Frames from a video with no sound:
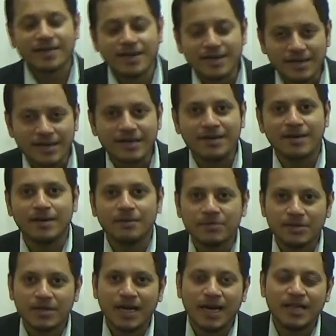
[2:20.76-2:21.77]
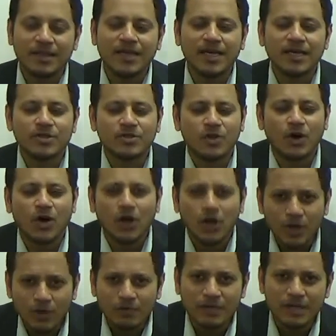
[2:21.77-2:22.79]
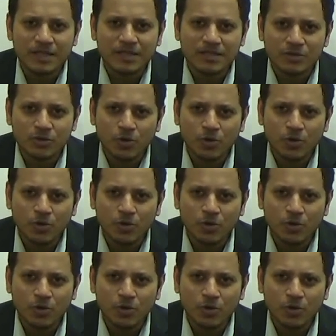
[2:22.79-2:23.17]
ka key comes, and there is always,